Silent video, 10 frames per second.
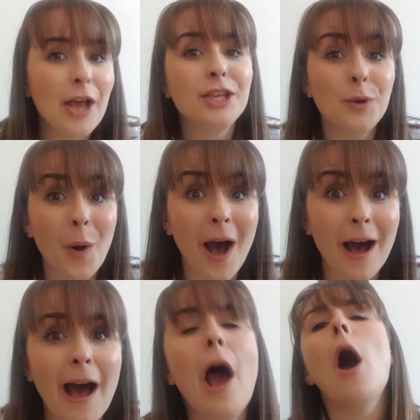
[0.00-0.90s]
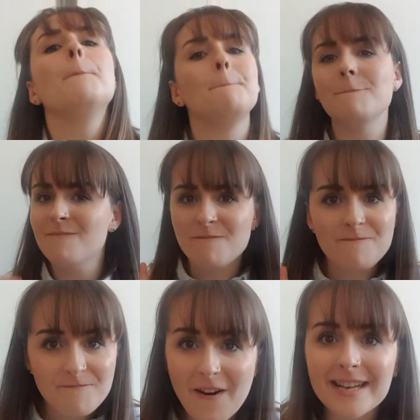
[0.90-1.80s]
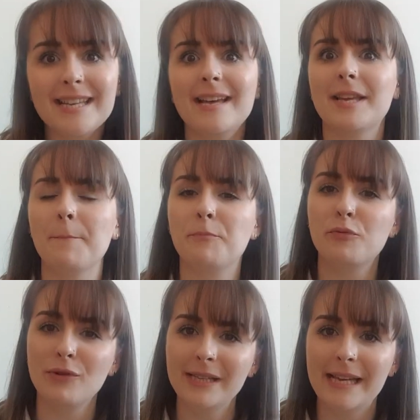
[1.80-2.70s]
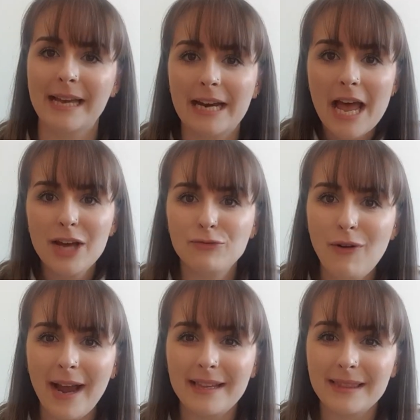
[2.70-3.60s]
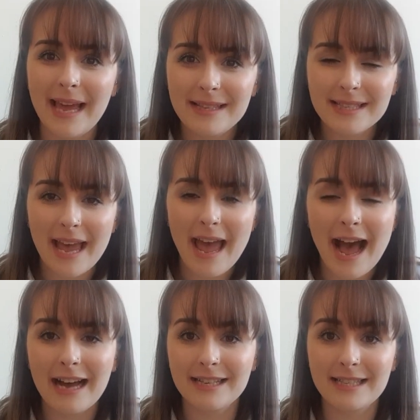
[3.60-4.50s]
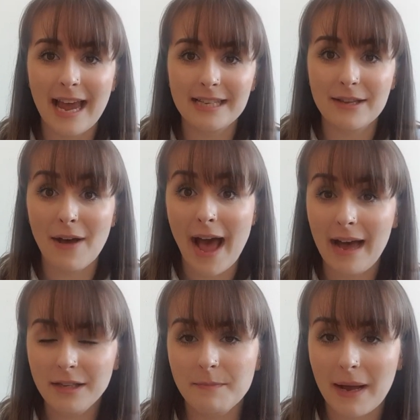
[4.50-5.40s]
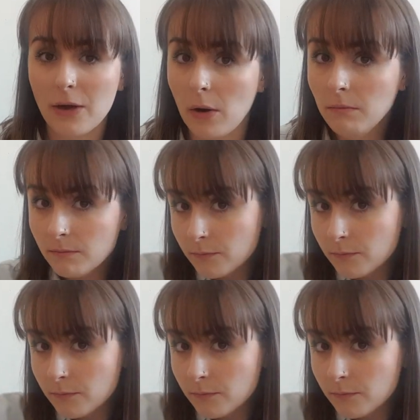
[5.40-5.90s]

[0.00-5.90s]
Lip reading: You are? Fantastic, brilliant. Right, let's get our detective hats back on